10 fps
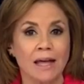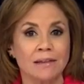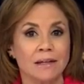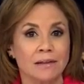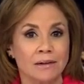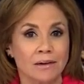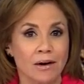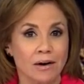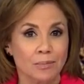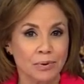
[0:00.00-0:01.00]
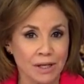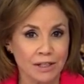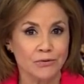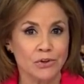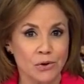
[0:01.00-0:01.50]
and that there are
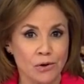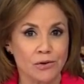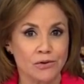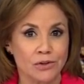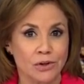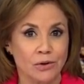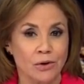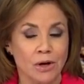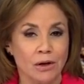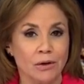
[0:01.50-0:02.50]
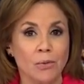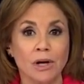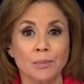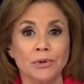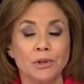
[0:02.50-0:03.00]
plenty of New Yorkers, though, who
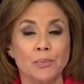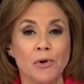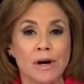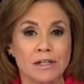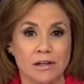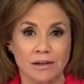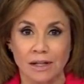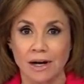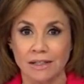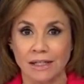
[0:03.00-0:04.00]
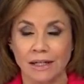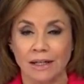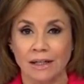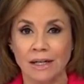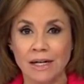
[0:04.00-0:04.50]
want to put the brakes on the
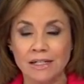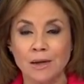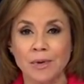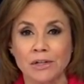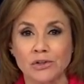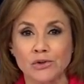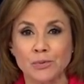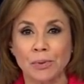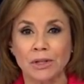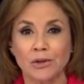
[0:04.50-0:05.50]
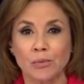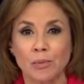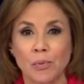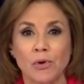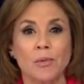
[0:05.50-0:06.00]
idea. CBS 2's political
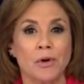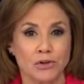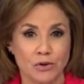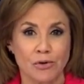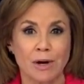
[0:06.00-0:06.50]
reporter Marcia